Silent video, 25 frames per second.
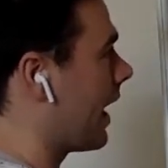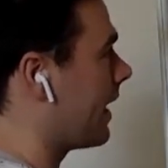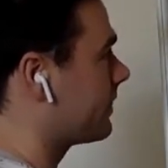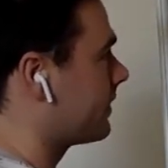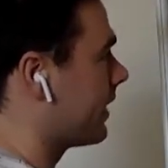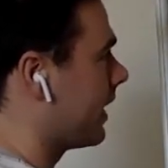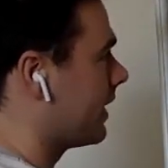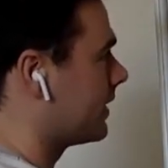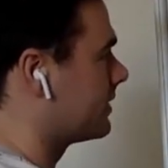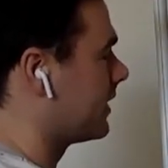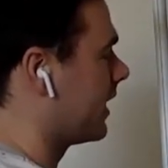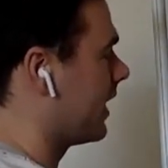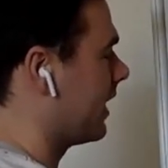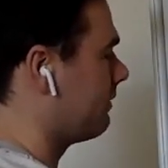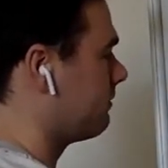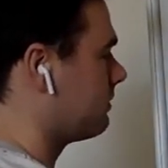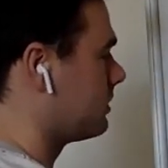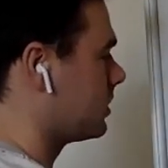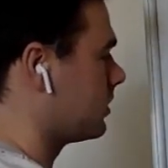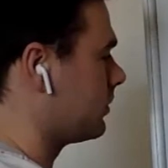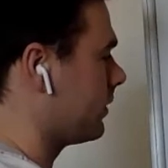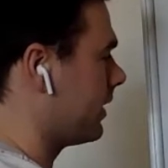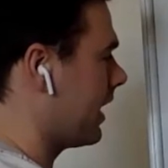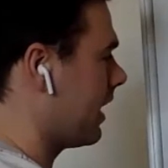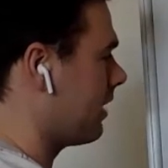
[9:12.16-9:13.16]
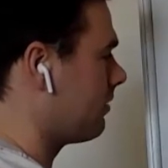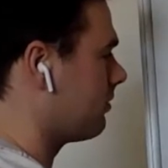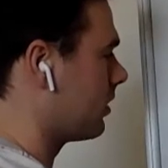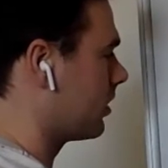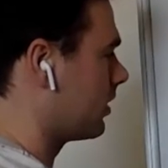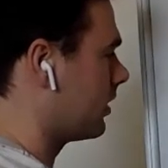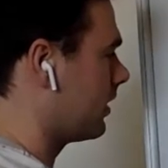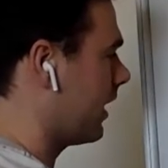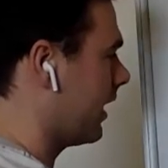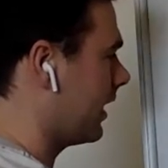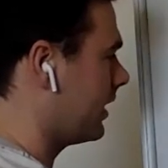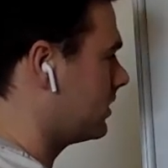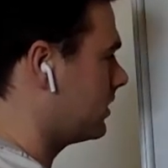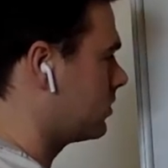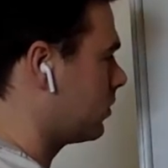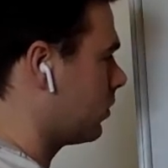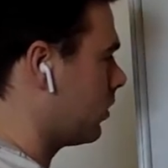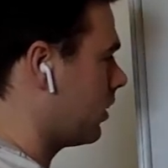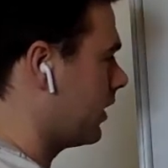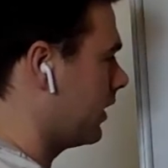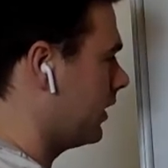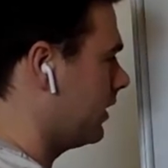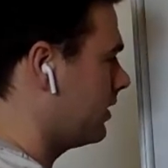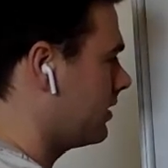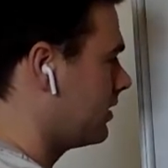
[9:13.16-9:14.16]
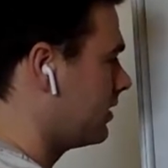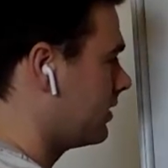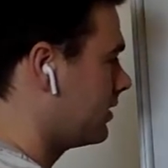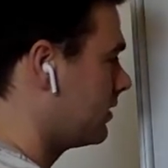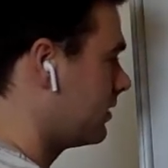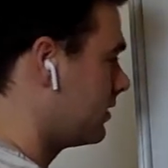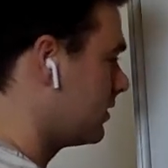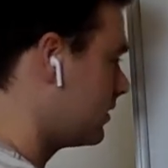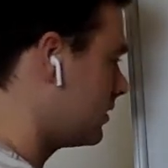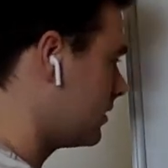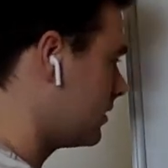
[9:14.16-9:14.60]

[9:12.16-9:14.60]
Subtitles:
at that time. So we have our 920,